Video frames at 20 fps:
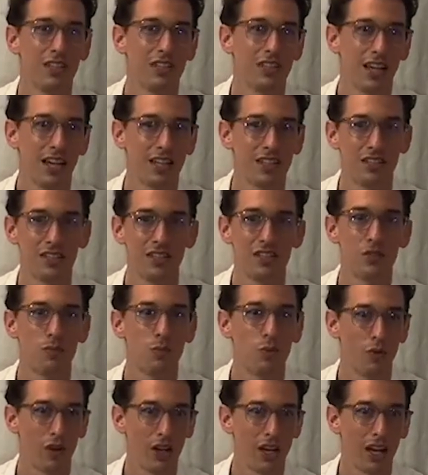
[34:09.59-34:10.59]
in Latin is
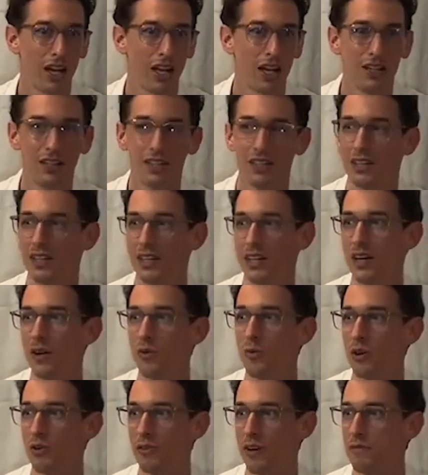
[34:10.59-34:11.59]
puella,
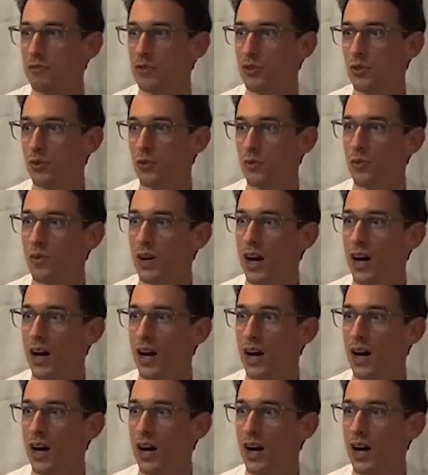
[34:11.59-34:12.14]
what do I have to do?